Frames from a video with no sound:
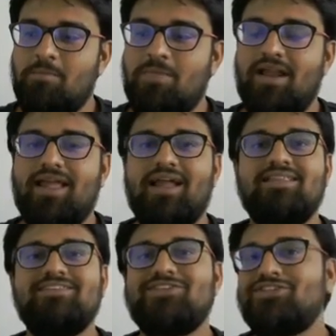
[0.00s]
but I
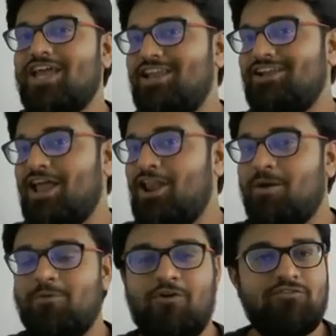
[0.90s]
can sell it n
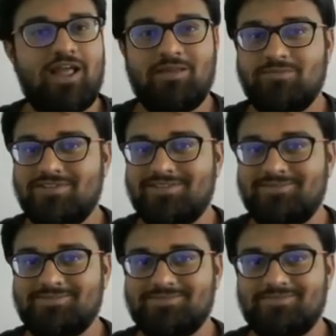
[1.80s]
number of times
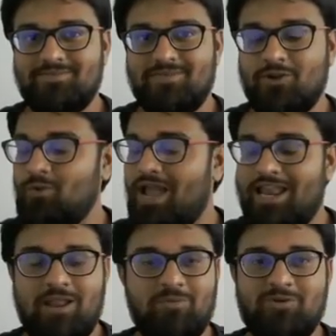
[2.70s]
to
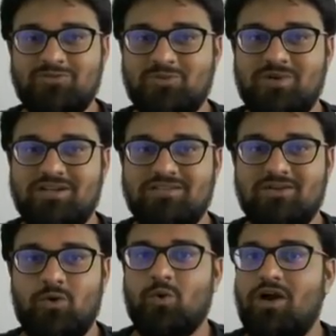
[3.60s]
n number of students.
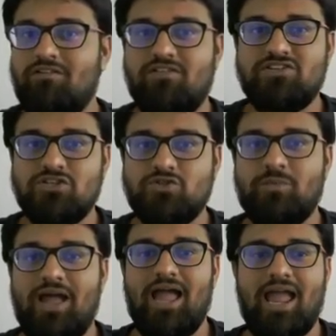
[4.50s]
Whoever wishes to
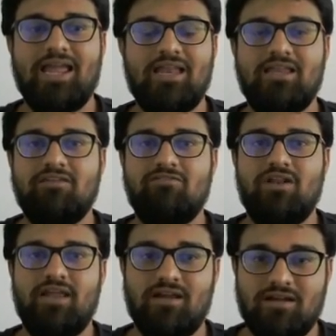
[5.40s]
buy, I can give a
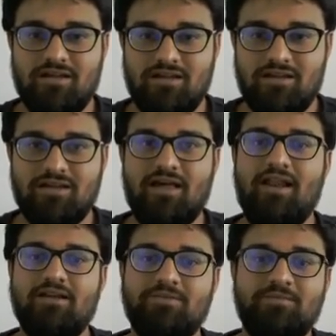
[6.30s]
link.
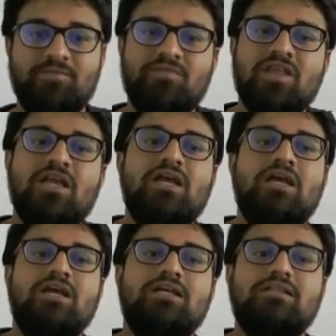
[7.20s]
Correct.
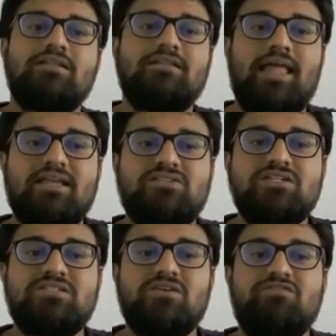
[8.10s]
Next
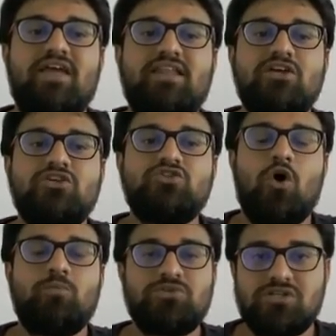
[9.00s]
is various
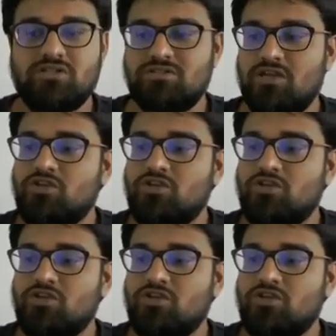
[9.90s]
options.